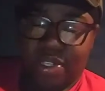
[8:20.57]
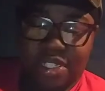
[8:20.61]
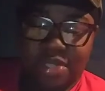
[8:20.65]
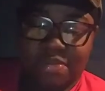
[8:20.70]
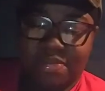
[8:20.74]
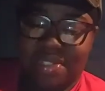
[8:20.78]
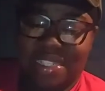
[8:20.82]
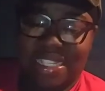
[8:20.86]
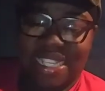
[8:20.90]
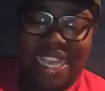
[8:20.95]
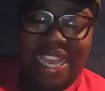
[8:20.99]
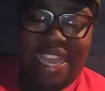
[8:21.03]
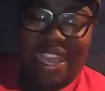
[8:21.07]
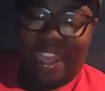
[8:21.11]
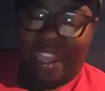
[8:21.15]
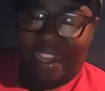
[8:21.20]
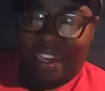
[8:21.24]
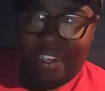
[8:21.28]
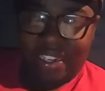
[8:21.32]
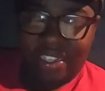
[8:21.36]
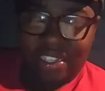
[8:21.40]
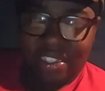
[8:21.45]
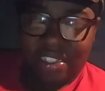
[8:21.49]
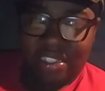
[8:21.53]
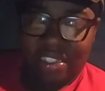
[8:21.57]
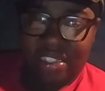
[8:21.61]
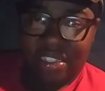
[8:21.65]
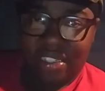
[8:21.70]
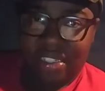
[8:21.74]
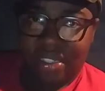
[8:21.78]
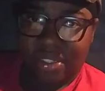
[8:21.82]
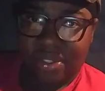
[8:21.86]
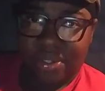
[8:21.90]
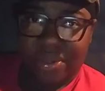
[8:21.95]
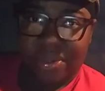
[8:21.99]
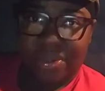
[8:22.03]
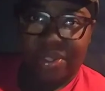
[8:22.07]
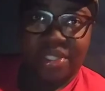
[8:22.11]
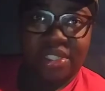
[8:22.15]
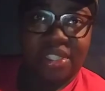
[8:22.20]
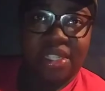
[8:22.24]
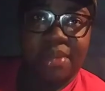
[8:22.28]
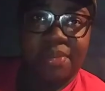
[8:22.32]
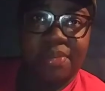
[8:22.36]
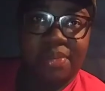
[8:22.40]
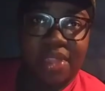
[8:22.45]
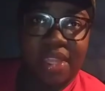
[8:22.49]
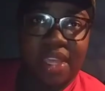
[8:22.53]
some sand, or
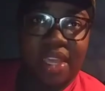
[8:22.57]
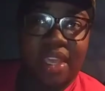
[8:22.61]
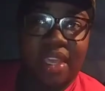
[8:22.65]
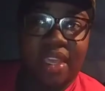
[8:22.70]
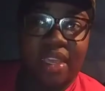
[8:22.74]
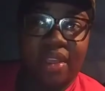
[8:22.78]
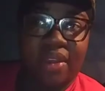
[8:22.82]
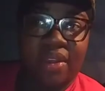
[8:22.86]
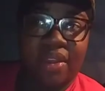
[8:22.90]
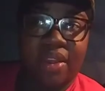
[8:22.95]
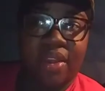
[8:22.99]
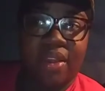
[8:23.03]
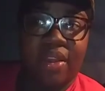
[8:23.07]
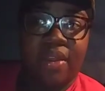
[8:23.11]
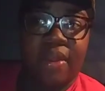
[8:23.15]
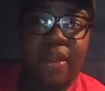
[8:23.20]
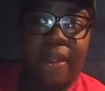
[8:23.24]
something